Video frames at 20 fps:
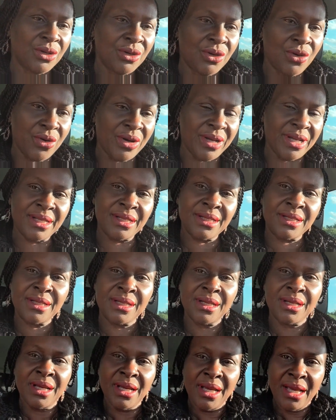going.
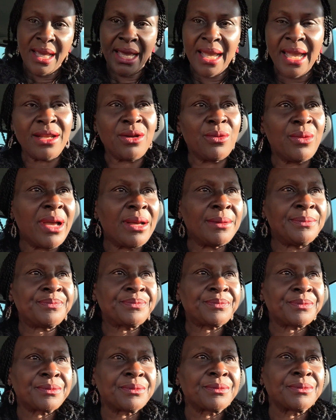Anyway,
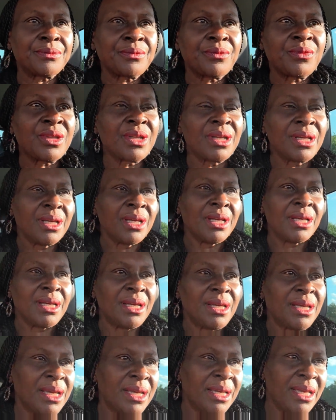
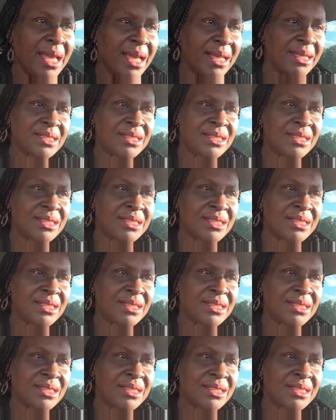yes, yeah,